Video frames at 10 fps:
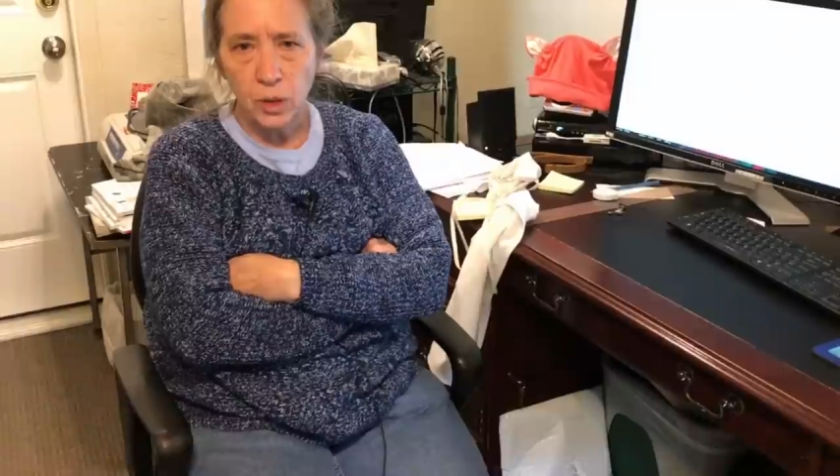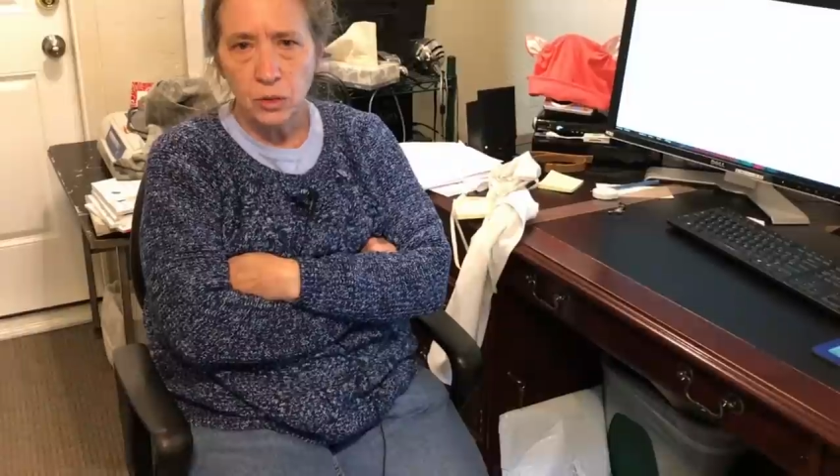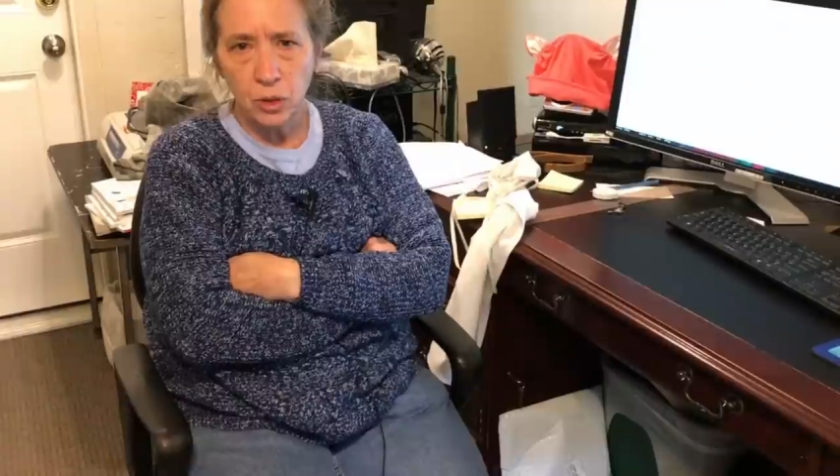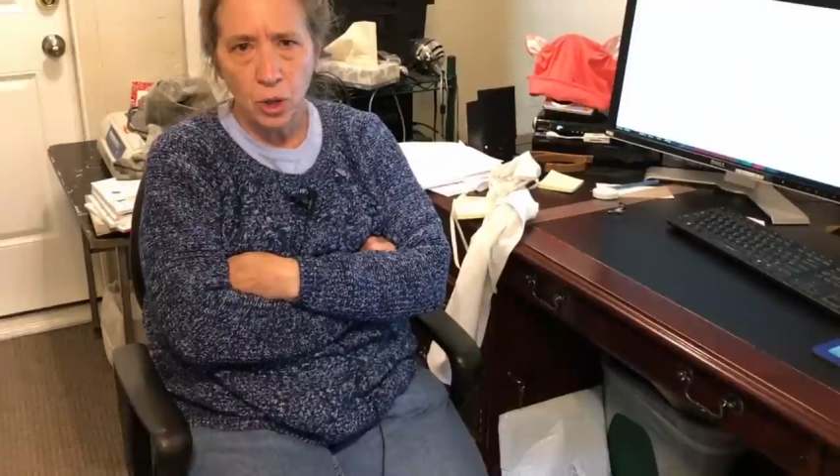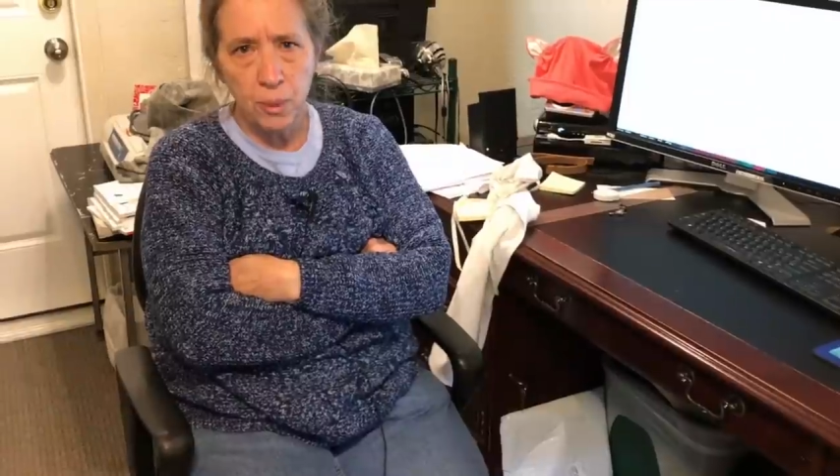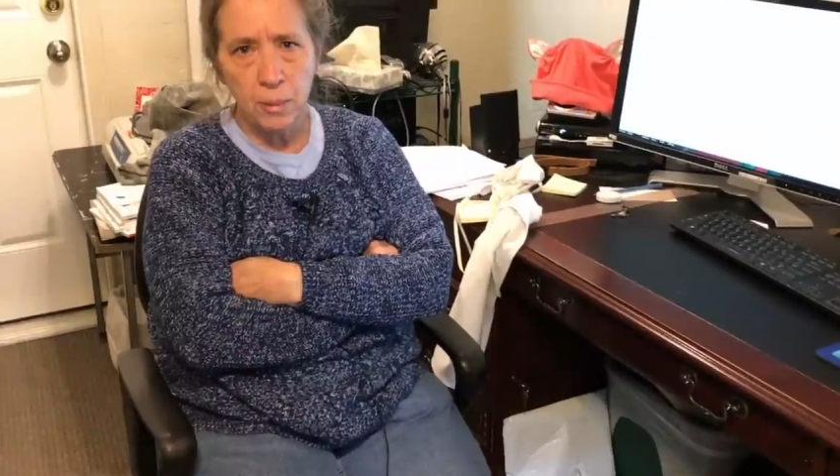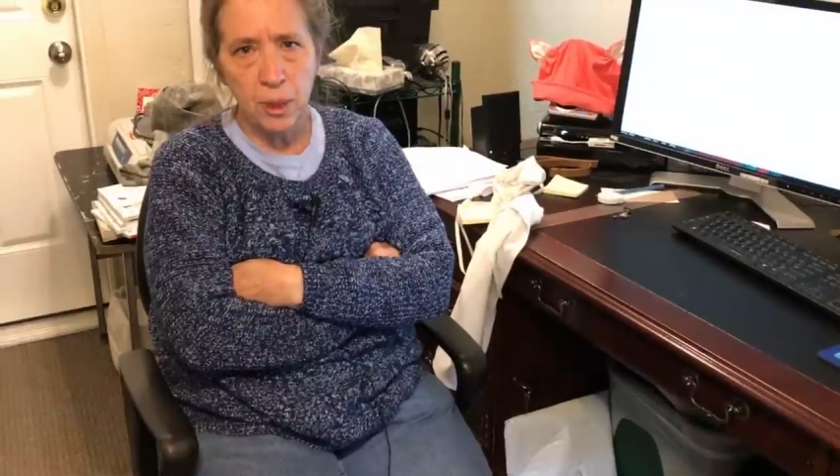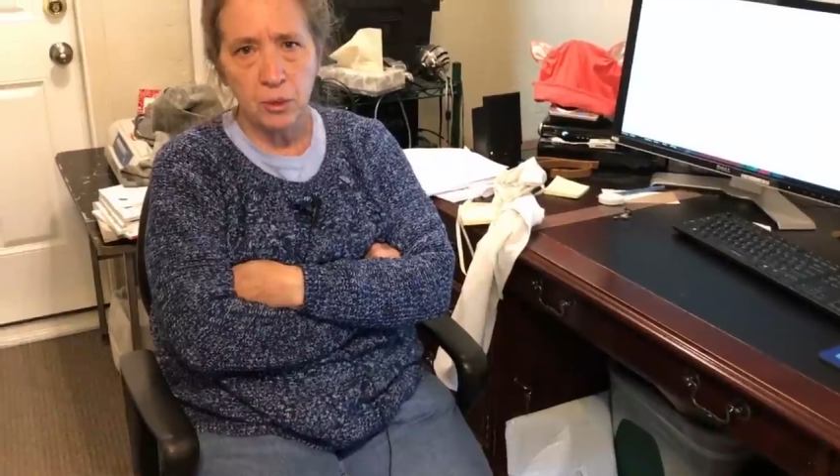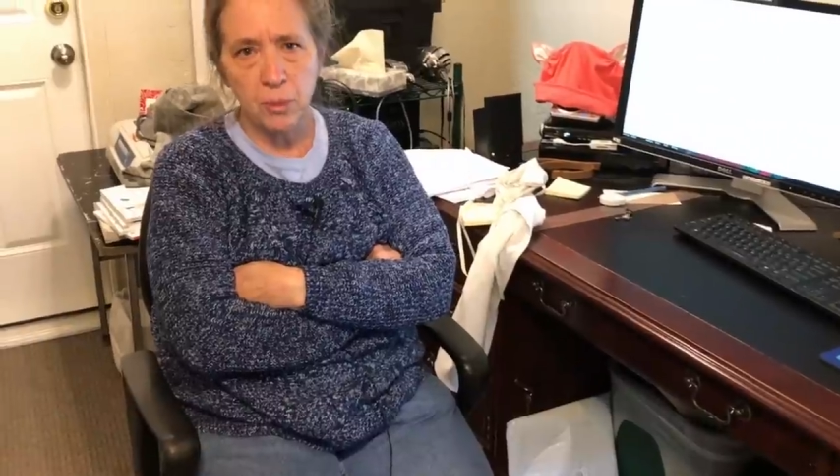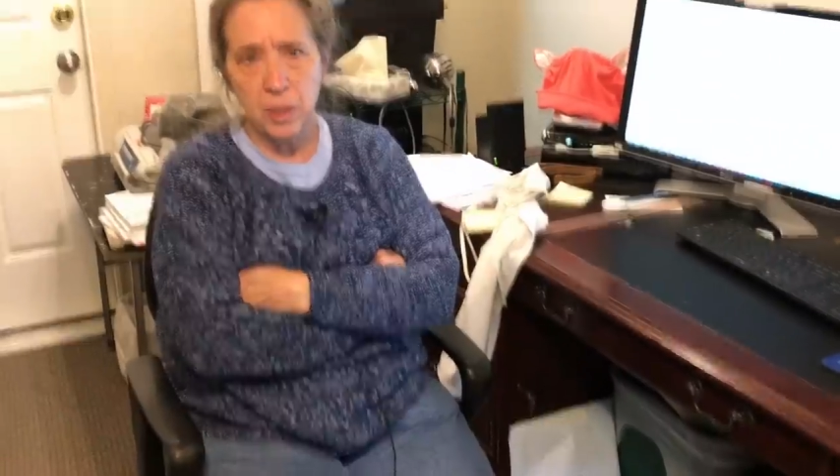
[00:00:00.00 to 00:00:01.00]
So nobody
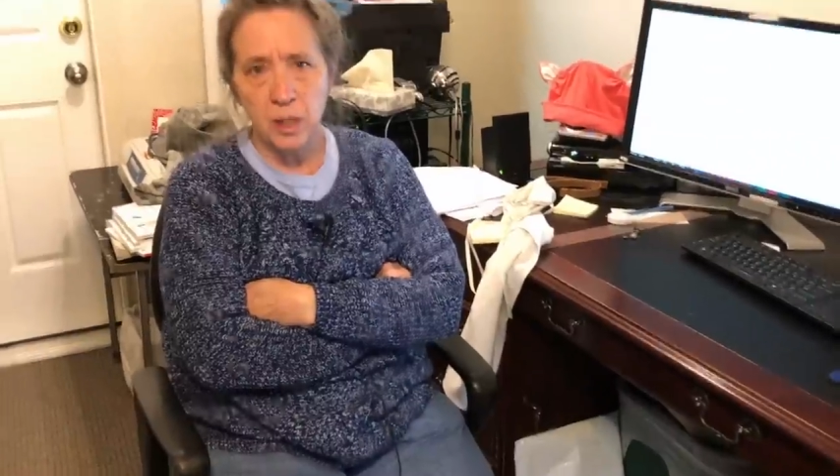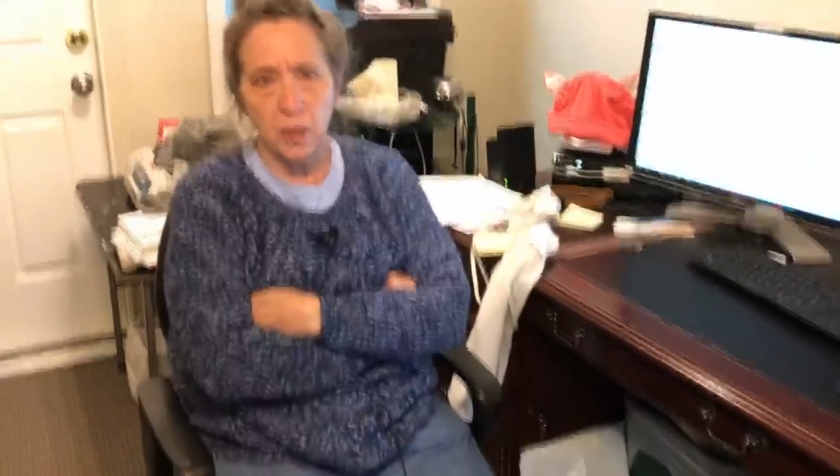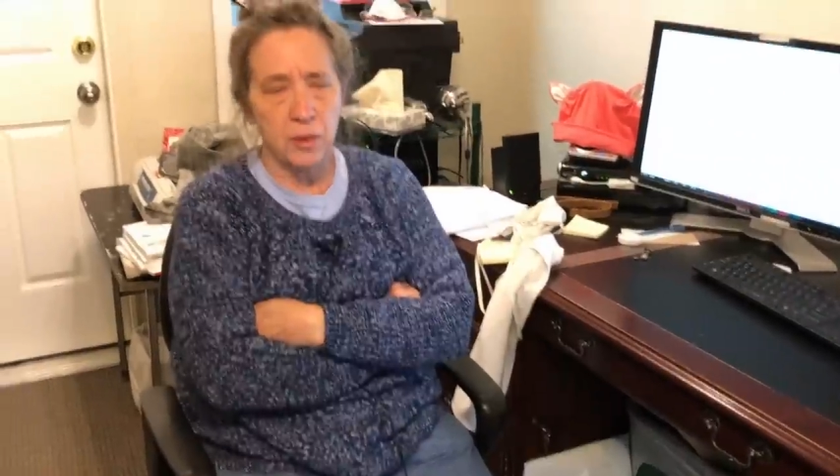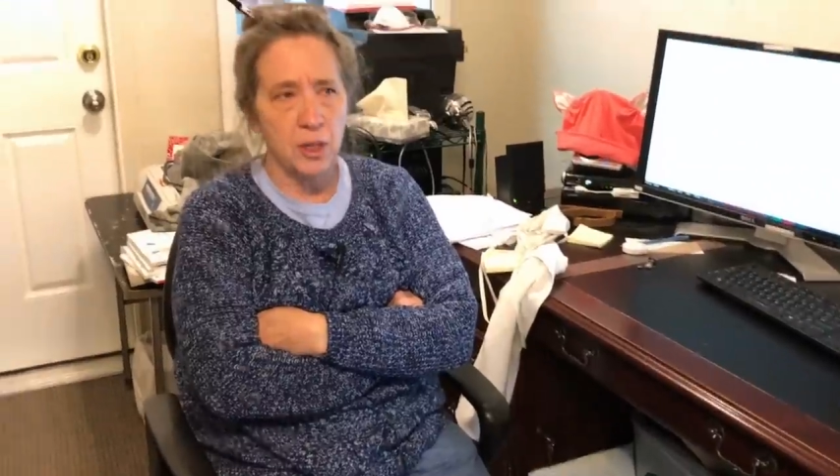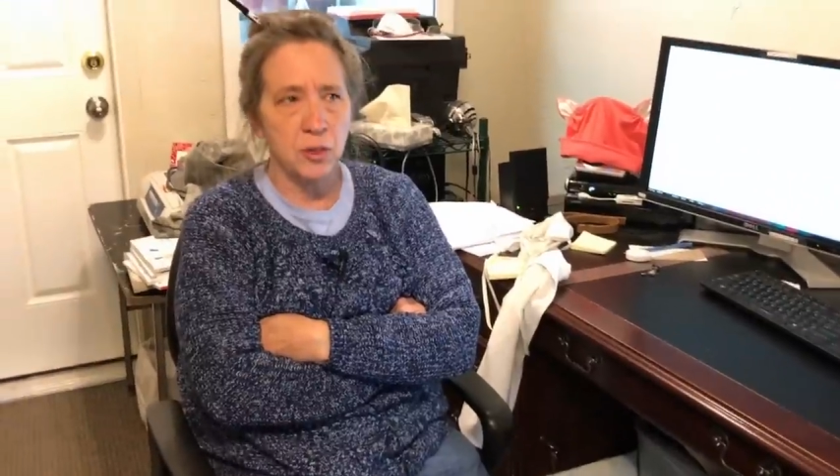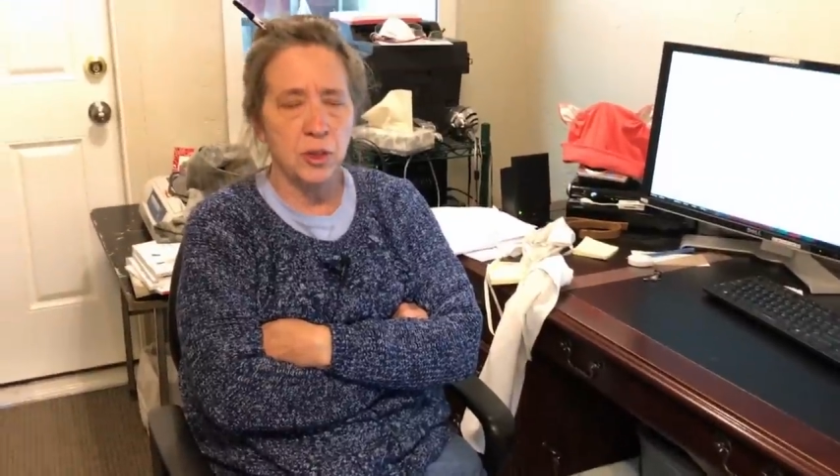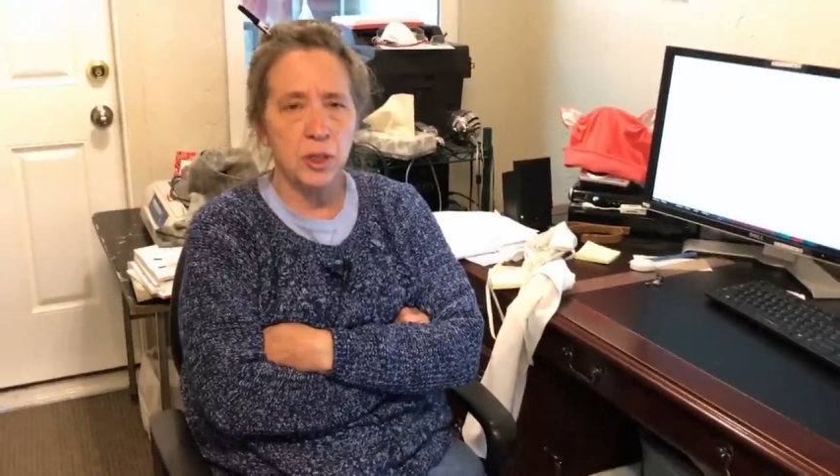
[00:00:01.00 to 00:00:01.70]
makes money on this.